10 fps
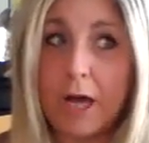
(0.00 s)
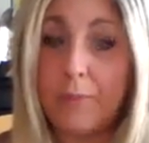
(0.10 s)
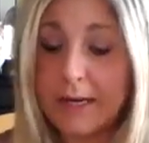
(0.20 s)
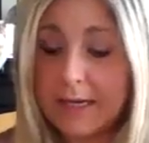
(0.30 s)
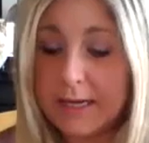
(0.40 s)

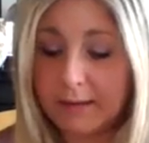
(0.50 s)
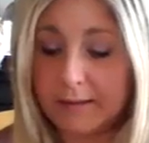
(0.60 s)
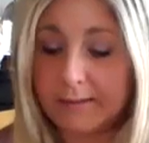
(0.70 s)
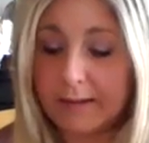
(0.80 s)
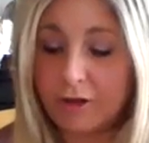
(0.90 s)

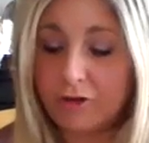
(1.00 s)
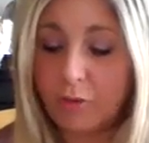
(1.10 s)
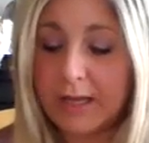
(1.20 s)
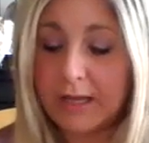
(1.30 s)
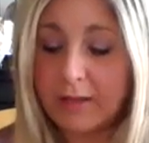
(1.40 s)
abundance,
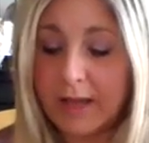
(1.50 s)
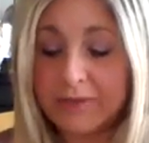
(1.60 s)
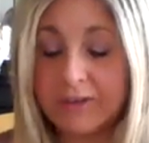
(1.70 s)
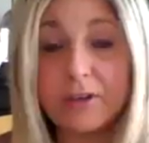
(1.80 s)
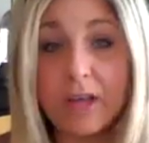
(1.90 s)
enjoying
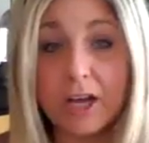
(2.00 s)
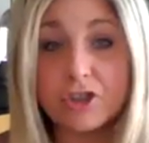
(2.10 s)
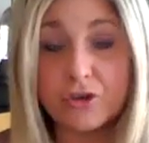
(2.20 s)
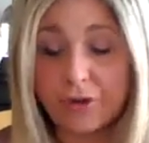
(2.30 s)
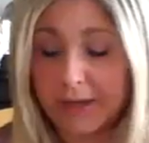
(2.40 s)
life's little
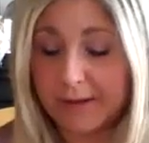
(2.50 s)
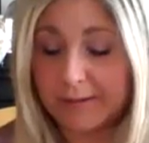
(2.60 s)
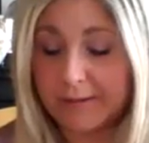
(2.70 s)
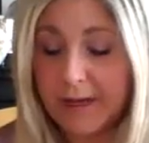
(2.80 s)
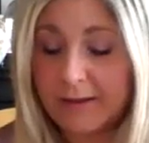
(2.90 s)

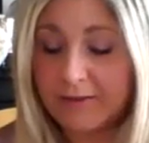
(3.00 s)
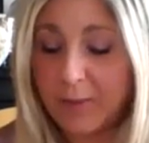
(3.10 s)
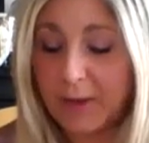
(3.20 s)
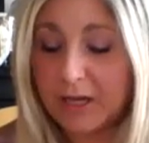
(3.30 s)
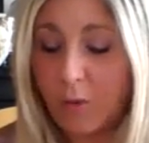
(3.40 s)
luxuries,
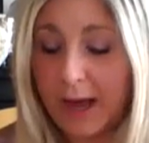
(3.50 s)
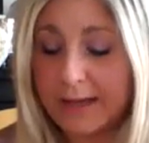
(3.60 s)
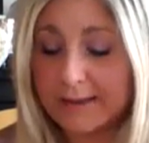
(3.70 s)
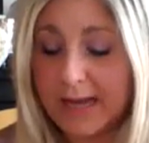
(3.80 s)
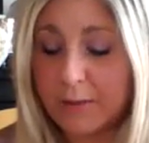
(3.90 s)
spending
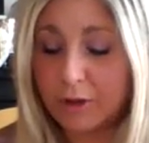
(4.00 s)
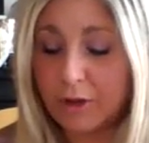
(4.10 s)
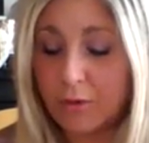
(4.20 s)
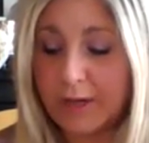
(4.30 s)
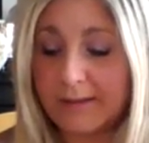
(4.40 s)
quiet time
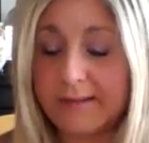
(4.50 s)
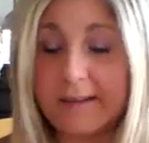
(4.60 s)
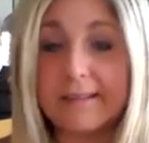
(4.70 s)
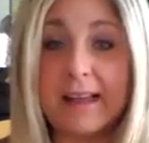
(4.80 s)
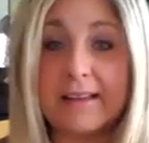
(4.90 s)
alone, and
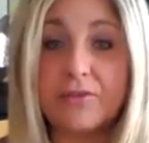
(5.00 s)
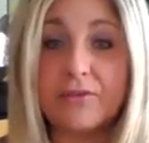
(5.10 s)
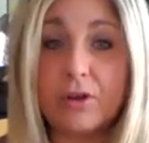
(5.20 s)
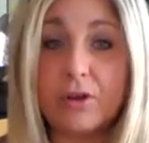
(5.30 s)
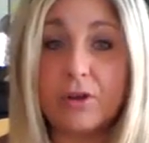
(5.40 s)

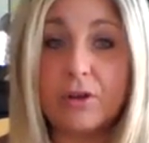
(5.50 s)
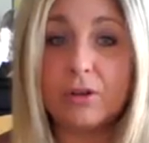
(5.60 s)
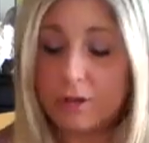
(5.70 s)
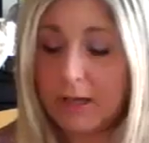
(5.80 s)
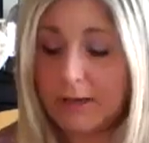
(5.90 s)
successful
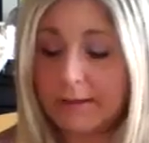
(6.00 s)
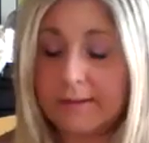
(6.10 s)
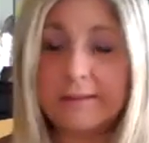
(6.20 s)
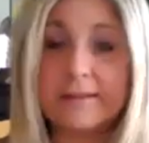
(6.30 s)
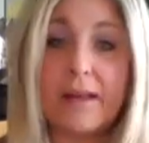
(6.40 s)

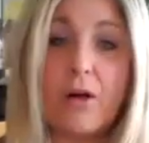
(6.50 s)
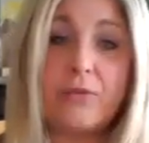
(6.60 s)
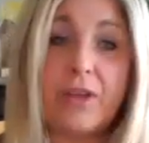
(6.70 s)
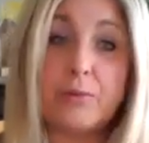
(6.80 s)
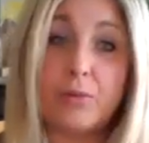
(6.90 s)

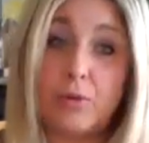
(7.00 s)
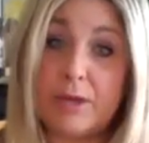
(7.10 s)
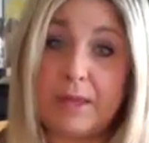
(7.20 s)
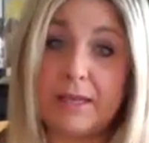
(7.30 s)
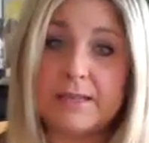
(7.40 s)

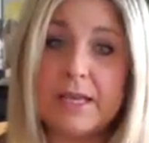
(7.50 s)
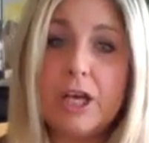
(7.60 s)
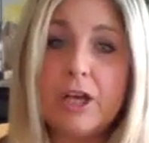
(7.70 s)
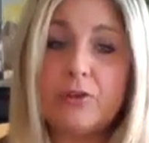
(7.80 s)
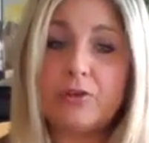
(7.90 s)
self-employment.
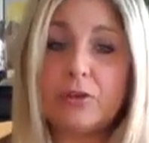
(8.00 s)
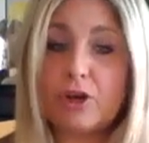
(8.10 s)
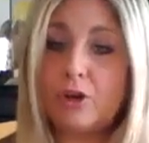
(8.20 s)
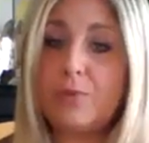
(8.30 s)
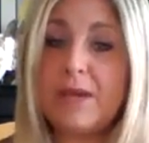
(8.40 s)
So there
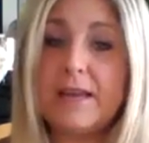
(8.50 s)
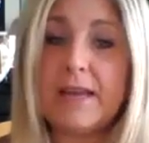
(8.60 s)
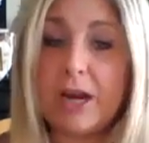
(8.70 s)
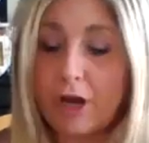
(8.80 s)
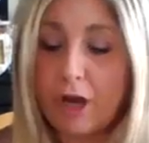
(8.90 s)
could be an
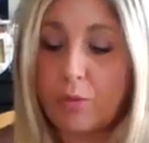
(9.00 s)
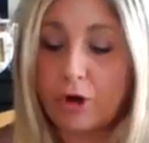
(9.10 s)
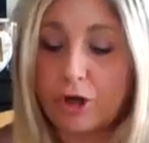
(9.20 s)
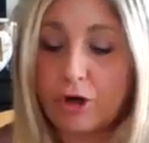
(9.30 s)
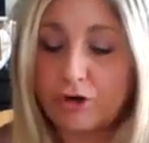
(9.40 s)
area
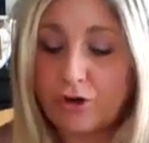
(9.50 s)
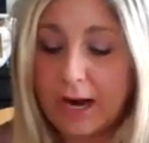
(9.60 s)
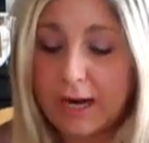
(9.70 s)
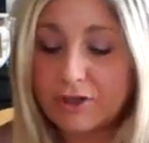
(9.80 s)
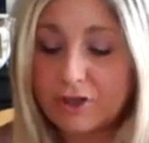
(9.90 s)
where you're
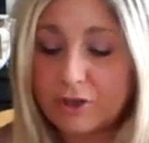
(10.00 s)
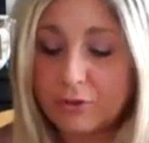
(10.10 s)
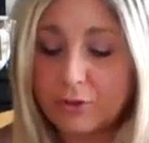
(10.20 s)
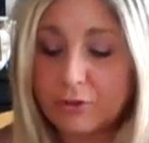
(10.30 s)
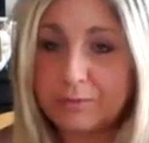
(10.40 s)
trying
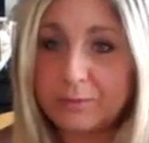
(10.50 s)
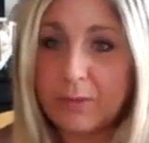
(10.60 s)
to